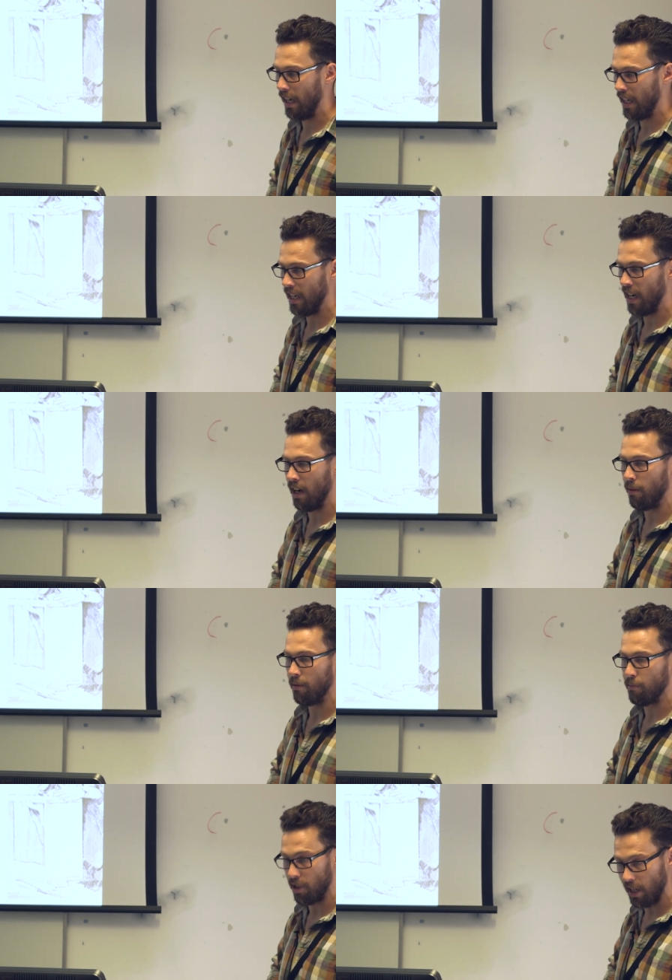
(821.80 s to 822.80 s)
in
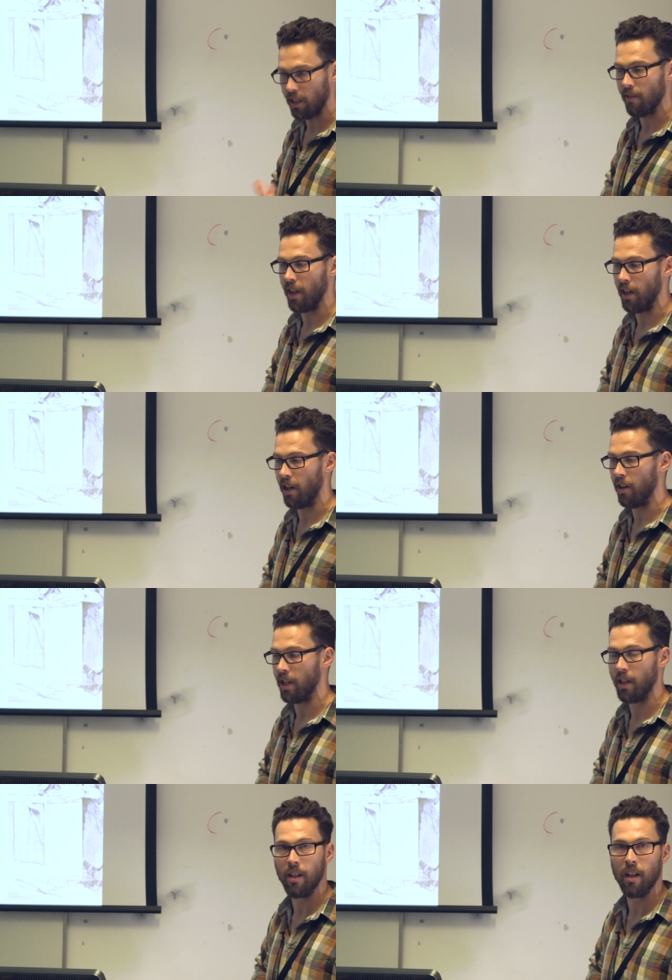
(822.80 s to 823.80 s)
how productive they are and
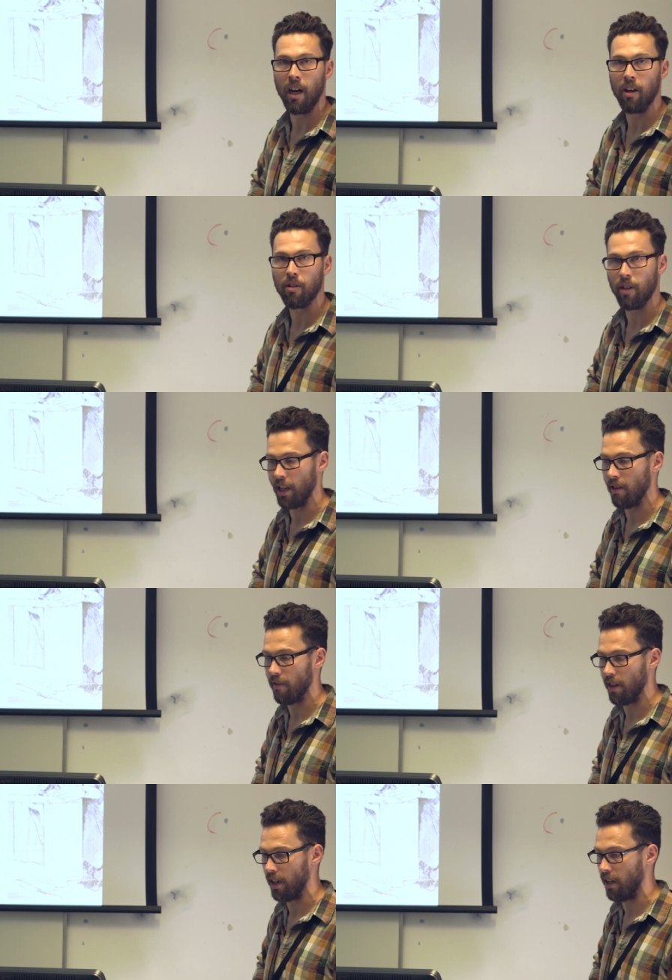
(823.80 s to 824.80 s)
in how
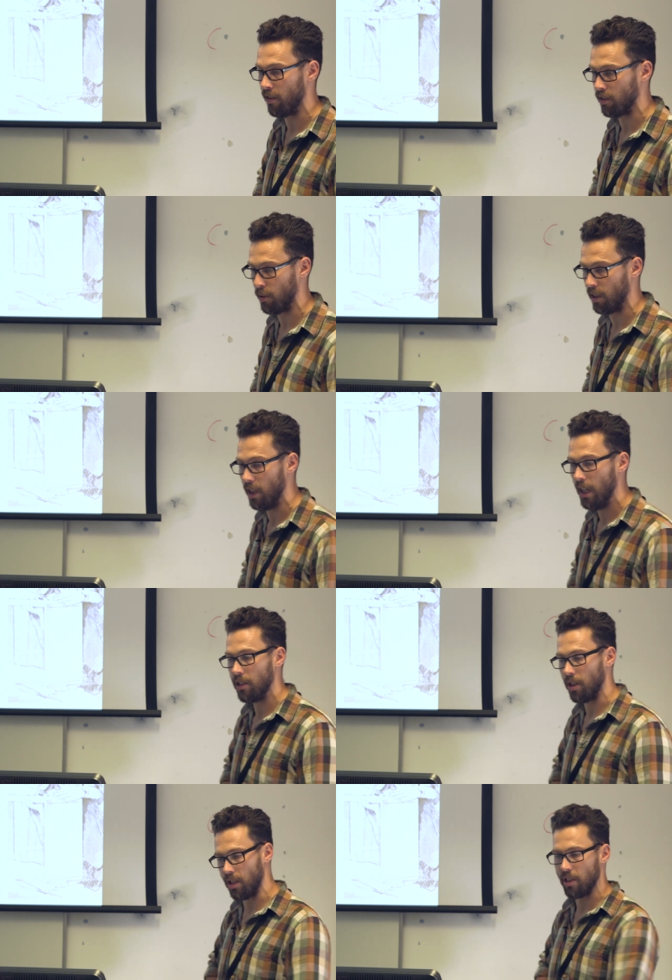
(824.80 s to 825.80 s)
creative they are as well.
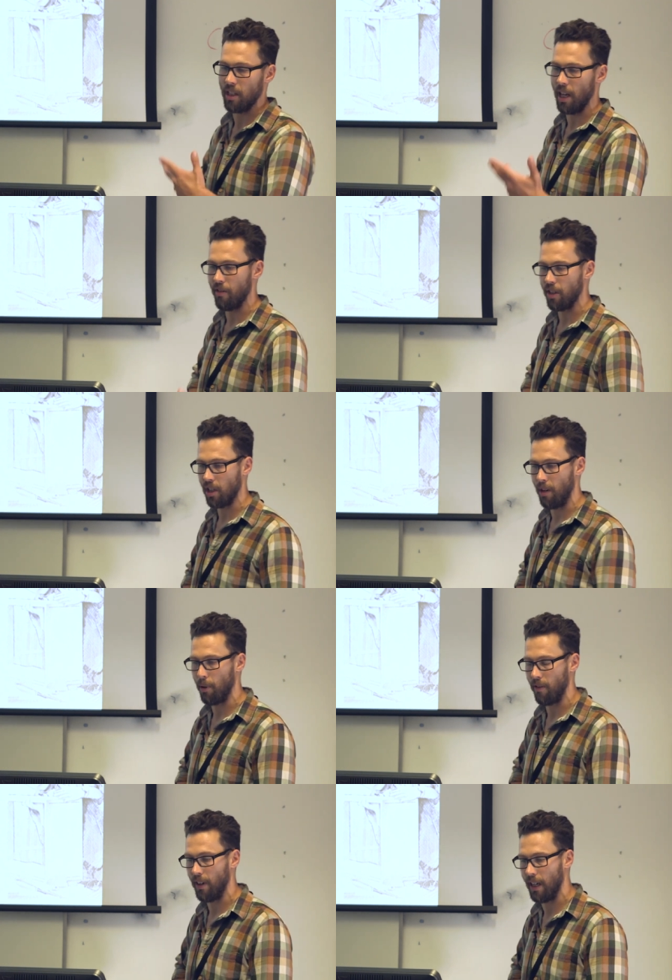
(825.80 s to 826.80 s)
So this is another
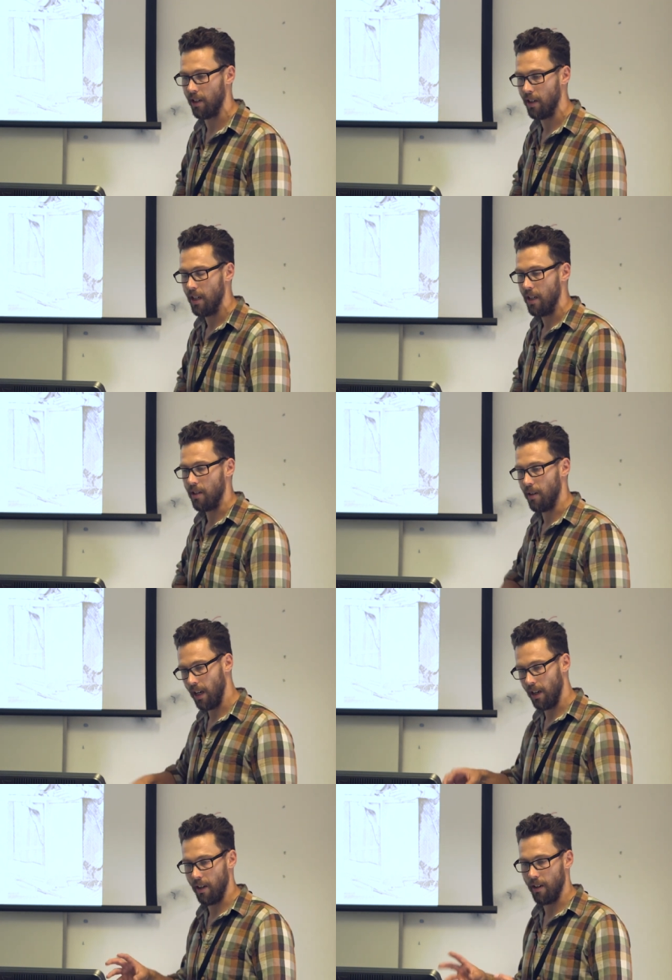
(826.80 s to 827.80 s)
example of
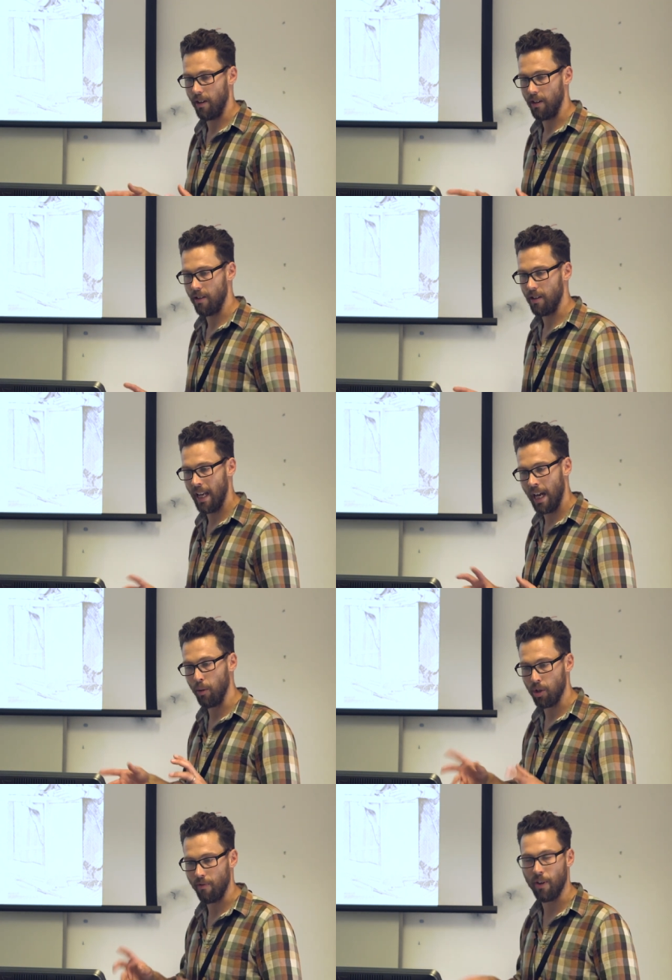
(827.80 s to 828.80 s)
how
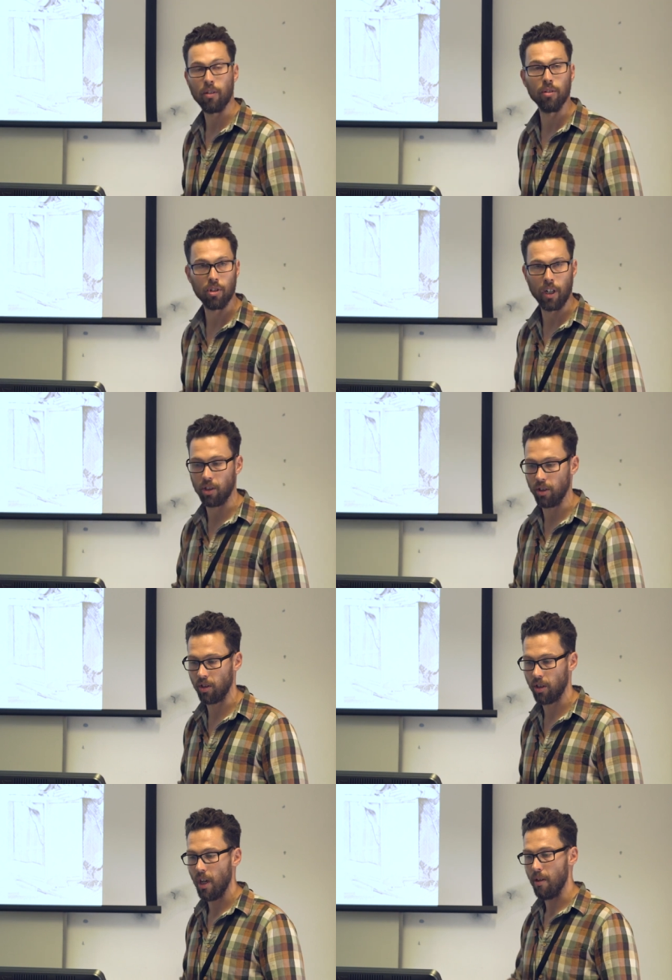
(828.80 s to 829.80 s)
language and frontal
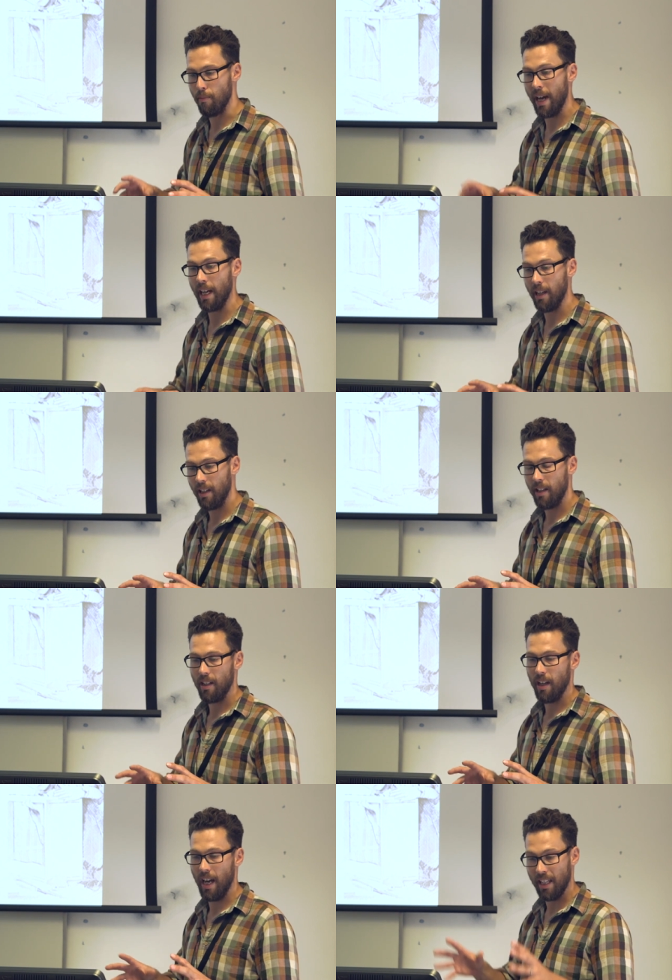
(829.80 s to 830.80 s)
structures may,
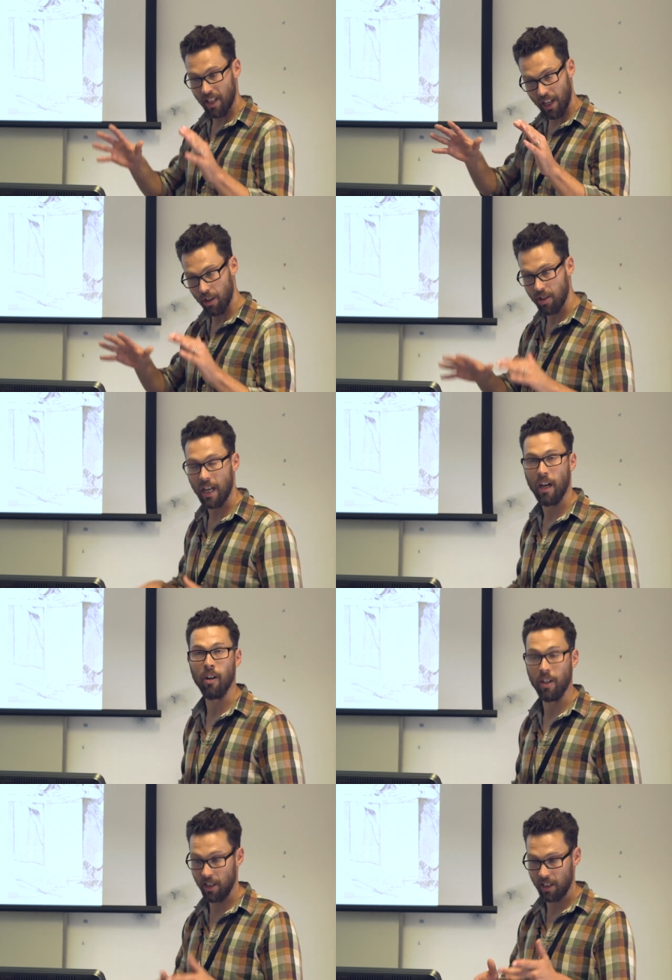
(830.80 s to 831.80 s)
as they go
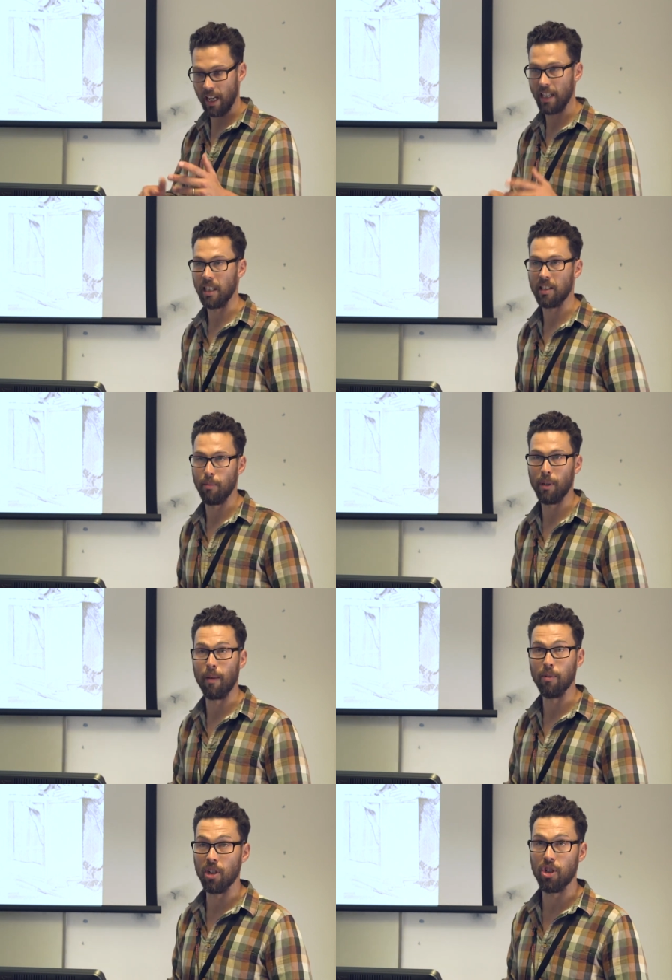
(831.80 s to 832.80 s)
down, in this case as they
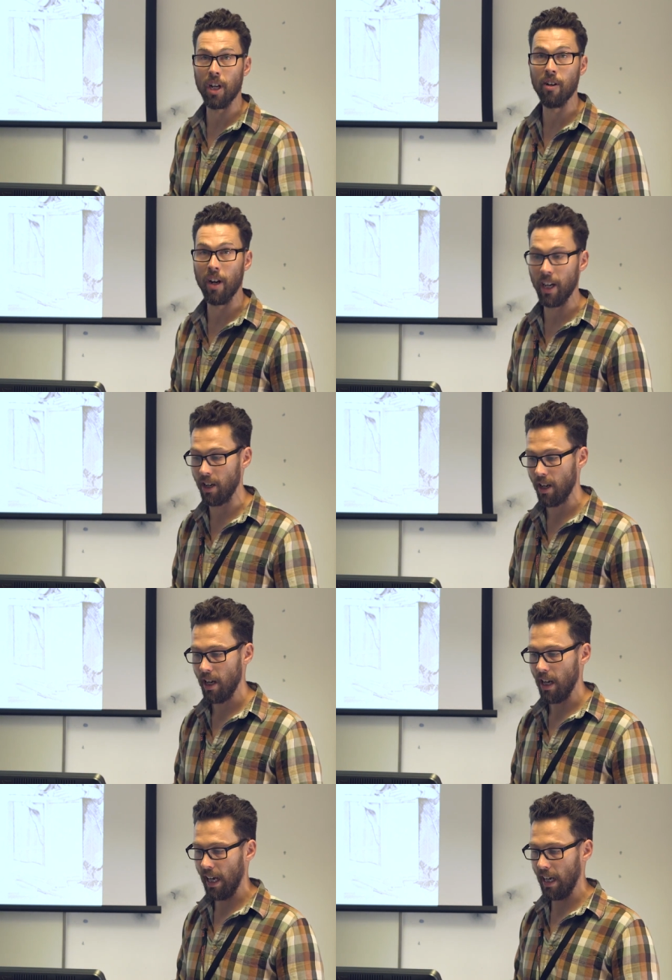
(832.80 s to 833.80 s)
become degenerated,
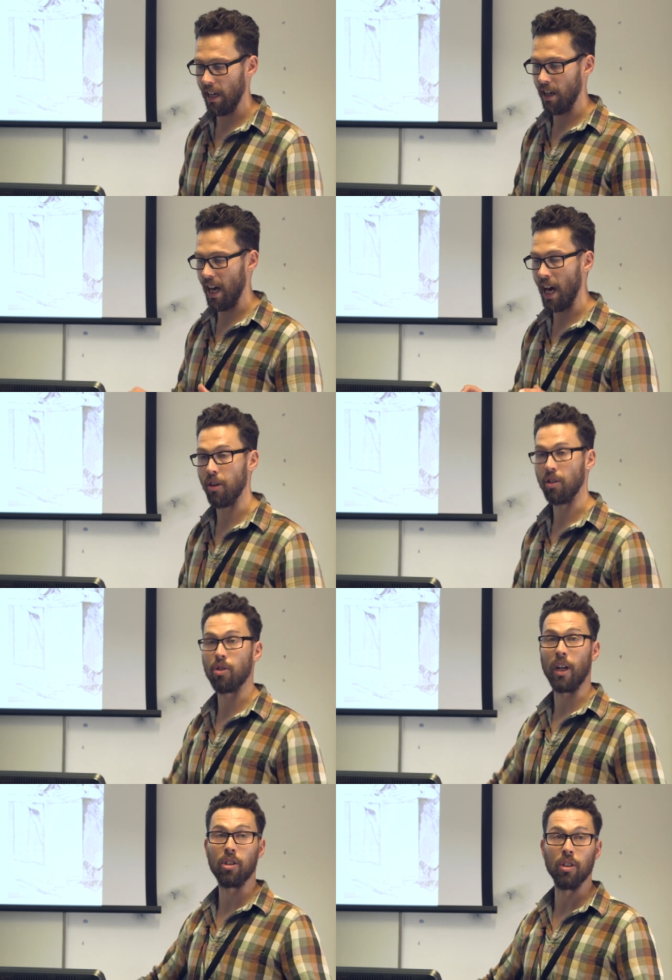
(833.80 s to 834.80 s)
other
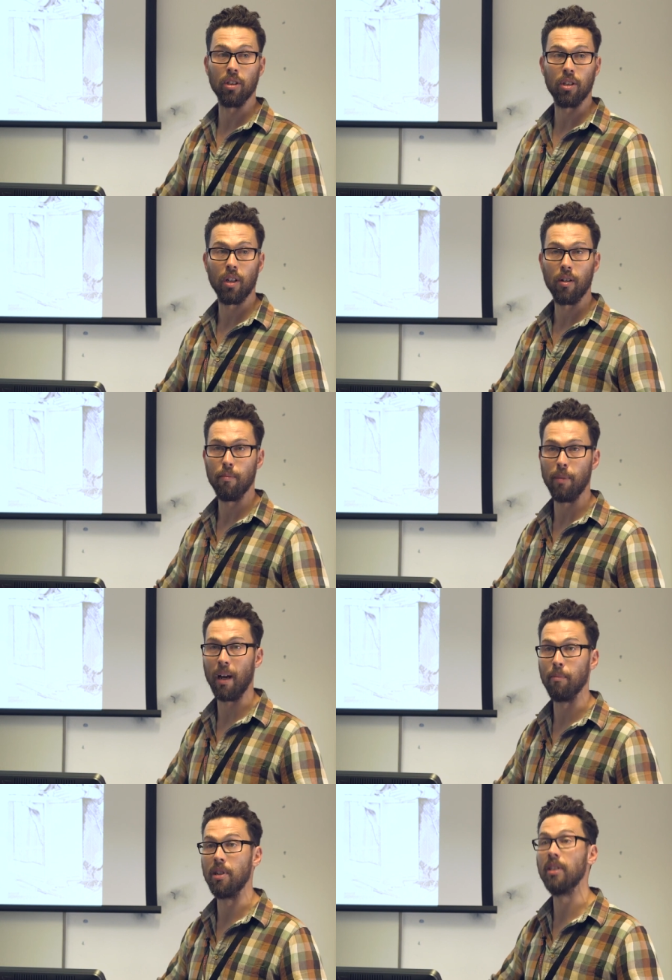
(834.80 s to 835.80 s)
structures
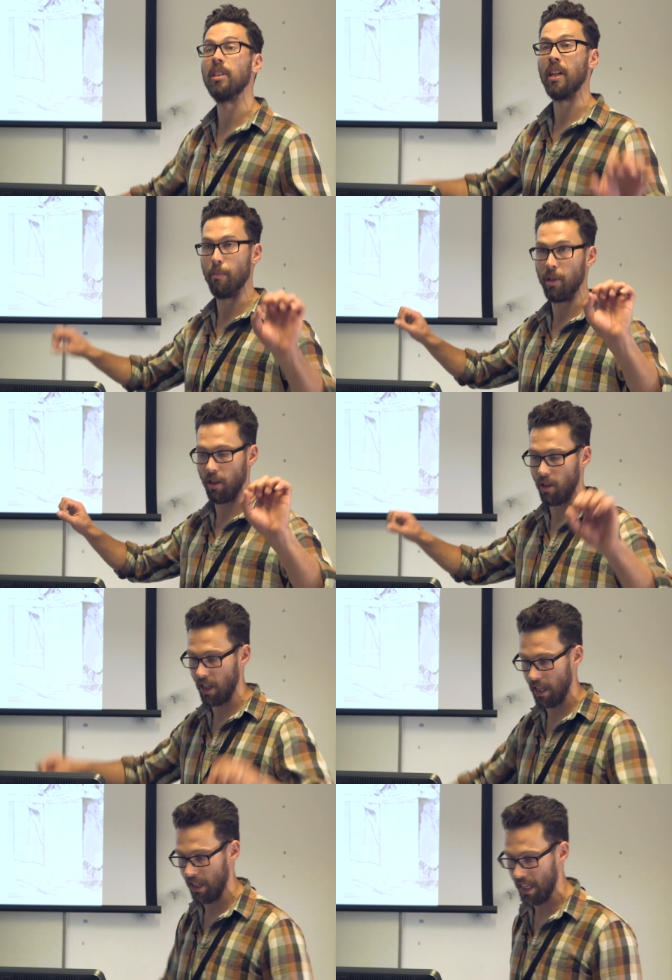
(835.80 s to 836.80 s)
become disinhibited,
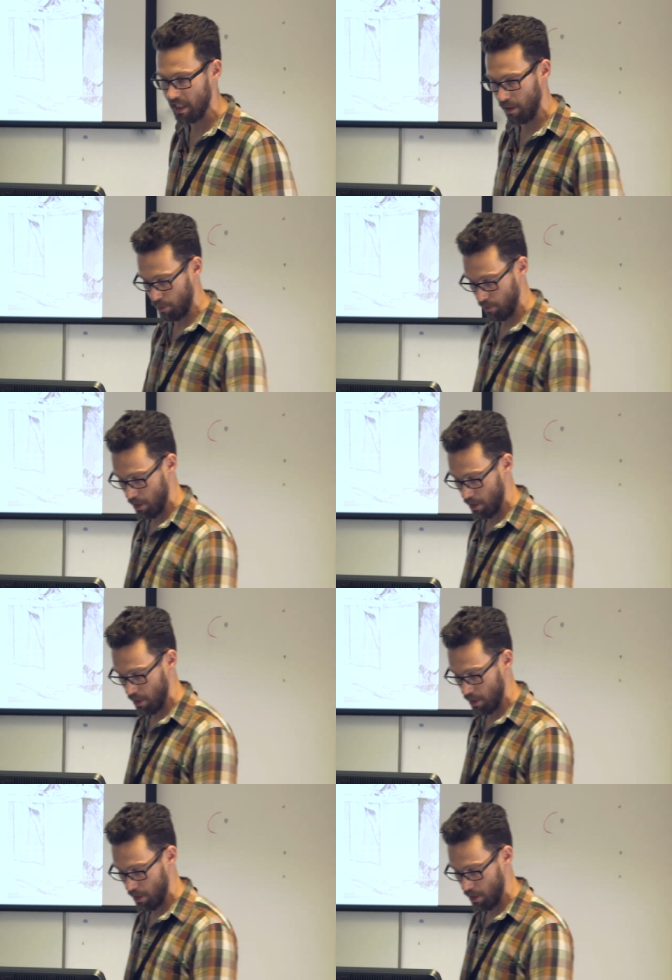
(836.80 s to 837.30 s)
they light up.